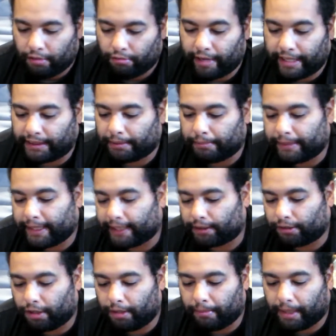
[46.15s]
Ran some
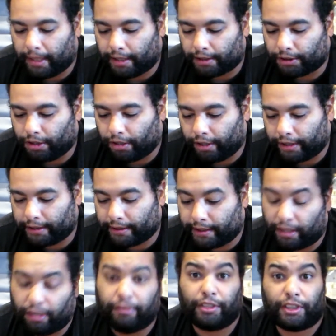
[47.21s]
tests on them last night,
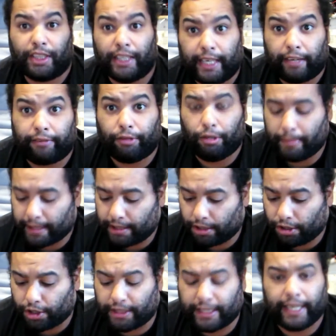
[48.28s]
and obviously I had a few
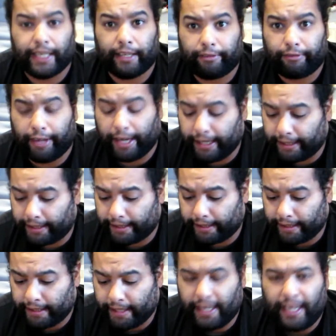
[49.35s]
messages saying they're fake.
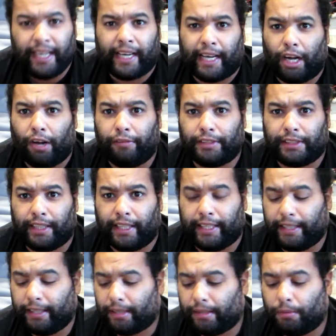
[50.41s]
And
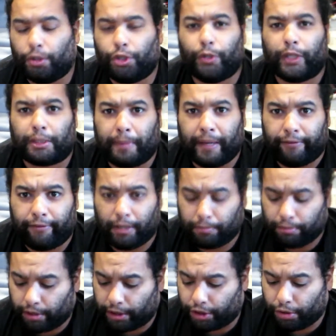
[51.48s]
obviously, what do you expect for the
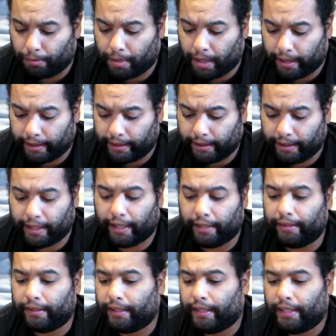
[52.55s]
price you buy? You know,
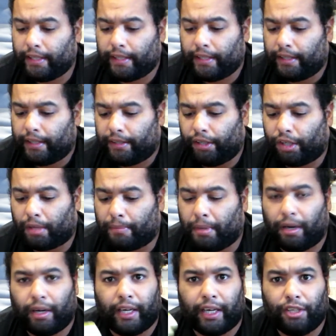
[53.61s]
you could
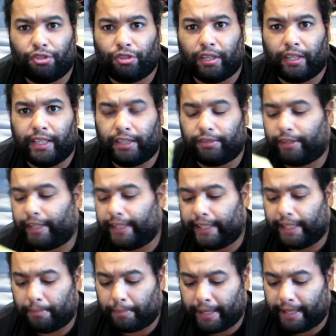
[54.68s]
buy 100 of these for
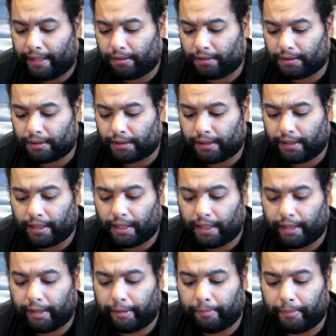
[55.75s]
£88.
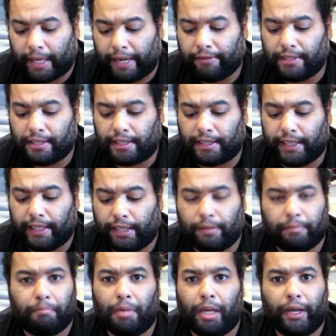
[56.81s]
I haven't seen
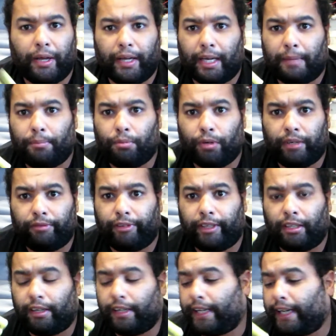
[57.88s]
them blowing up or anything
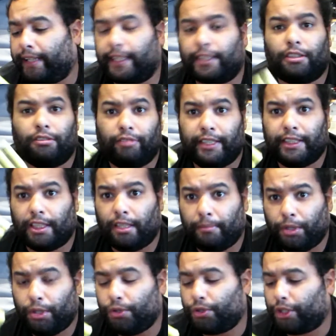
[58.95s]
like that. That's the reason I'm
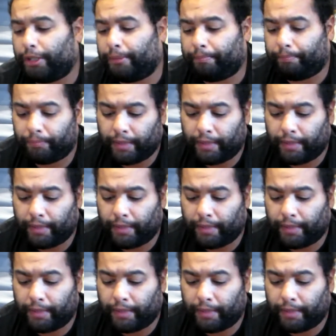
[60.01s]
using them.